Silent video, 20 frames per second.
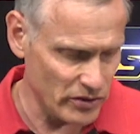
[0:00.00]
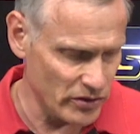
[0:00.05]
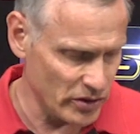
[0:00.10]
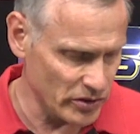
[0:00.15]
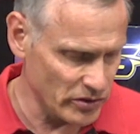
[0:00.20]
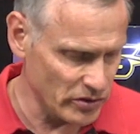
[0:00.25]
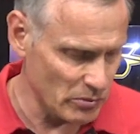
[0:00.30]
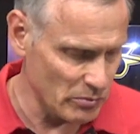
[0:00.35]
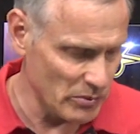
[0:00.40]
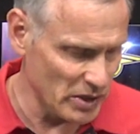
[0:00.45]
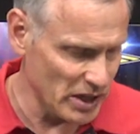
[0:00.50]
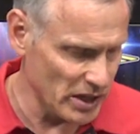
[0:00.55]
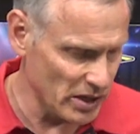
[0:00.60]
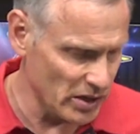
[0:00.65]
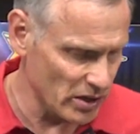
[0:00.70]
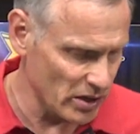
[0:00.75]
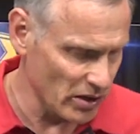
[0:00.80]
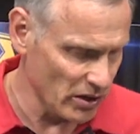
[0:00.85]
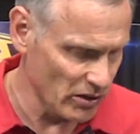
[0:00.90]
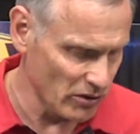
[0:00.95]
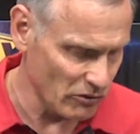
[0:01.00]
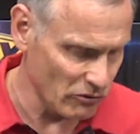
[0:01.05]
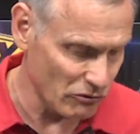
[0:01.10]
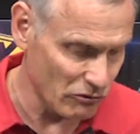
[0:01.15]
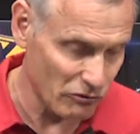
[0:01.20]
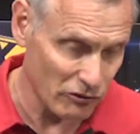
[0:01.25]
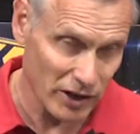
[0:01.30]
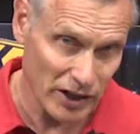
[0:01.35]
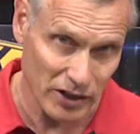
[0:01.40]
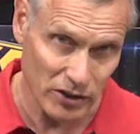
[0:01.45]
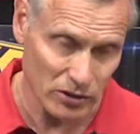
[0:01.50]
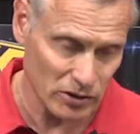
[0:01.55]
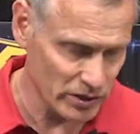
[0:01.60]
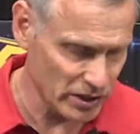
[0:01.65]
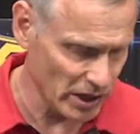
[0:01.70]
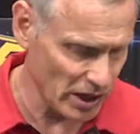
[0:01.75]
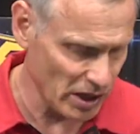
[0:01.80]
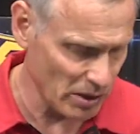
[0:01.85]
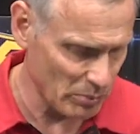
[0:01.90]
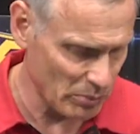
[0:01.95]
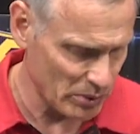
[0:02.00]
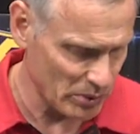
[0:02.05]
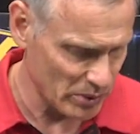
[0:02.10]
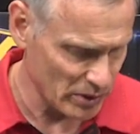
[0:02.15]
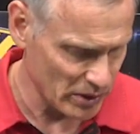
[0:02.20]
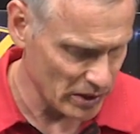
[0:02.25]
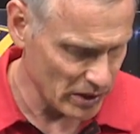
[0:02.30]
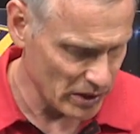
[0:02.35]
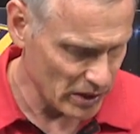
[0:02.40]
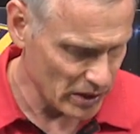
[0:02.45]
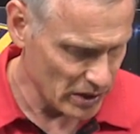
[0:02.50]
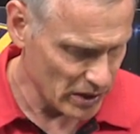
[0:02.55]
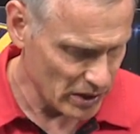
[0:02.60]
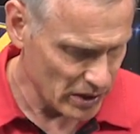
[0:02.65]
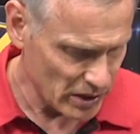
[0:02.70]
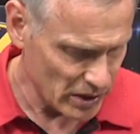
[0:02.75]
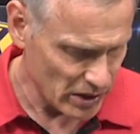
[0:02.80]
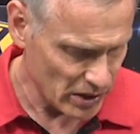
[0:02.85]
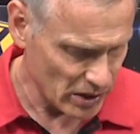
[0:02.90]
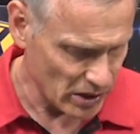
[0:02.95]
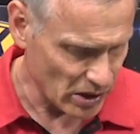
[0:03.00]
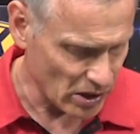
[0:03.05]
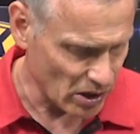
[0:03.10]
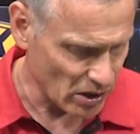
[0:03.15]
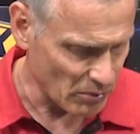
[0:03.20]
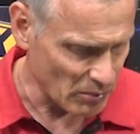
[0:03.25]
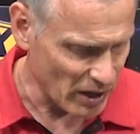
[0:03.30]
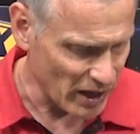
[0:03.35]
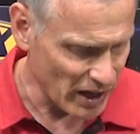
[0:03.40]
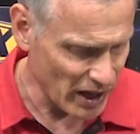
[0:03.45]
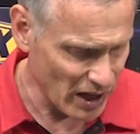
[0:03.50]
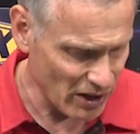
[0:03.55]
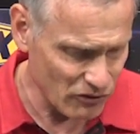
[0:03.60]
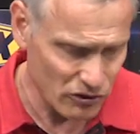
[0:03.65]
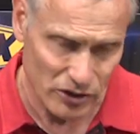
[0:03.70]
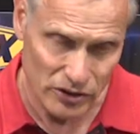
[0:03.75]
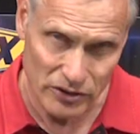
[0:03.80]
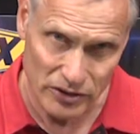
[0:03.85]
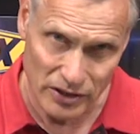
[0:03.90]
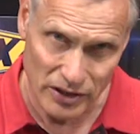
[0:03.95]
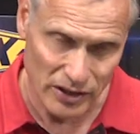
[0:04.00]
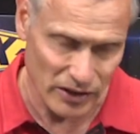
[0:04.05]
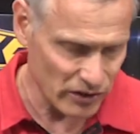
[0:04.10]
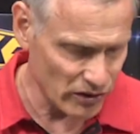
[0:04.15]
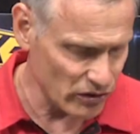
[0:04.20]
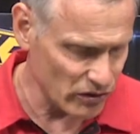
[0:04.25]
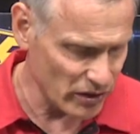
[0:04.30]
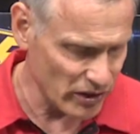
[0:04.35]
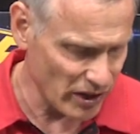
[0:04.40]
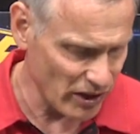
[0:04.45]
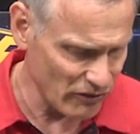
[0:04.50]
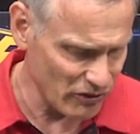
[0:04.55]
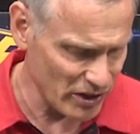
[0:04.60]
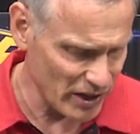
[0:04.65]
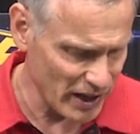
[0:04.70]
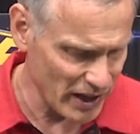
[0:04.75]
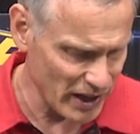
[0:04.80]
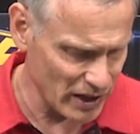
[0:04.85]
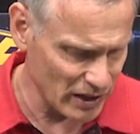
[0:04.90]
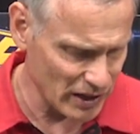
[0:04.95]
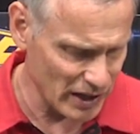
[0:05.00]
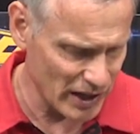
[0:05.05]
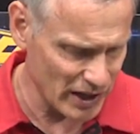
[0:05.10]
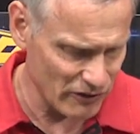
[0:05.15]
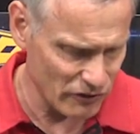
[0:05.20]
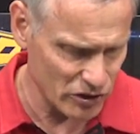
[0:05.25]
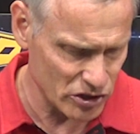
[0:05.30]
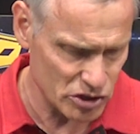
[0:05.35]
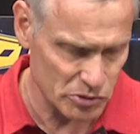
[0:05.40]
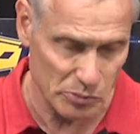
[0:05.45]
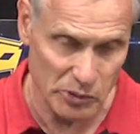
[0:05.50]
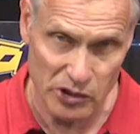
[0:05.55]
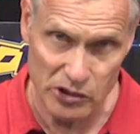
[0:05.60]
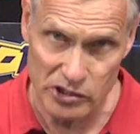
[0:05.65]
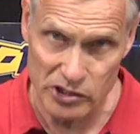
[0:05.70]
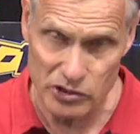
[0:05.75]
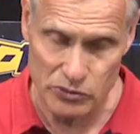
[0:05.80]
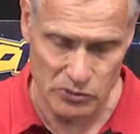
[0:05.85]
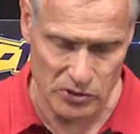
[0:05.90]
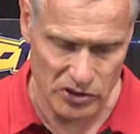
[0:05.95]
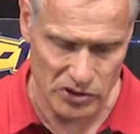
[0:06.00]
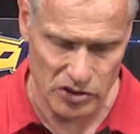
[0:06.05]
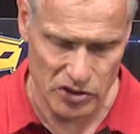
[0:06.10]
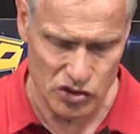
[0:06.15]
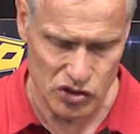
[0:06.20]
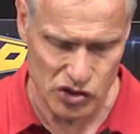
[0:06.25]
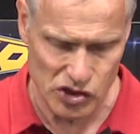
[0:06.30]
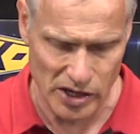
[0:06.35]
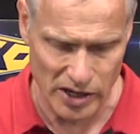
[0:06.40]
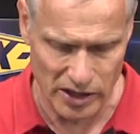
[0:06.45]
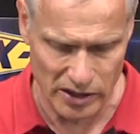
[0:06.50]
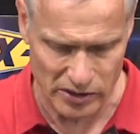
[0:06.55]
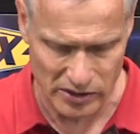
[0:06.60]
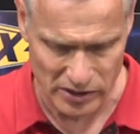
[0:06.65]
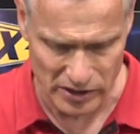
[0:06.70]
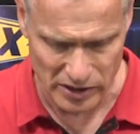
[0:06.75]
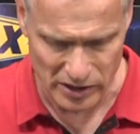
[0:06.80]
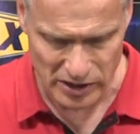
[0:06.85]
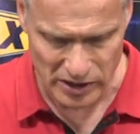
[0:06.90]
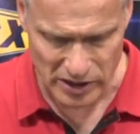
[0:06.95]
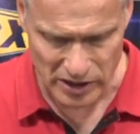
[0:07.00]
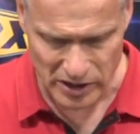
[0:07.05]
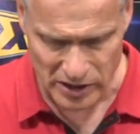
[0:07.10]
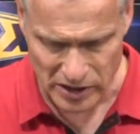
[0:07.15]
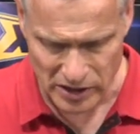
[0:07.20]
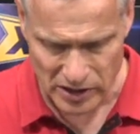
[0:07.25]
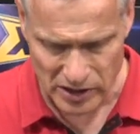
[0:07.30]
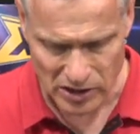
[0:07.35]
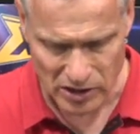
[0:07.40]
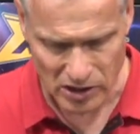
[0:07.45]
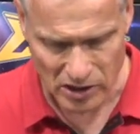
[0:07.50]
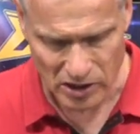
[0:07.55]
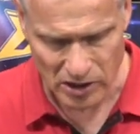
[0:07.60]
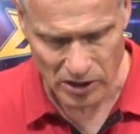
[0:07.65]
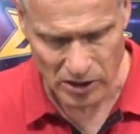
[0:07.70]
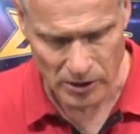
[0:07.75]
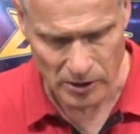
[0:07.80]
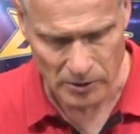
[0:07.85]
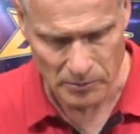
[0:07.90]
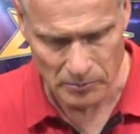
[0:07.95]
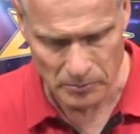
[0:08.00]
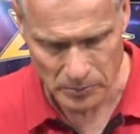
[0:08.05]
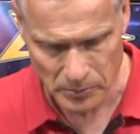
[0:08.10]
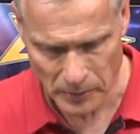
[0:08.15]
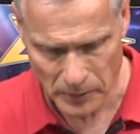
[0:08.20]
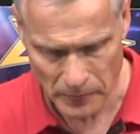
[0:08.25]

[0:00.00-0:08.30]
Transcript: the Tamiya vinyl tape. Um, I haven't, I haven't had a lot of experience with this yet. Um,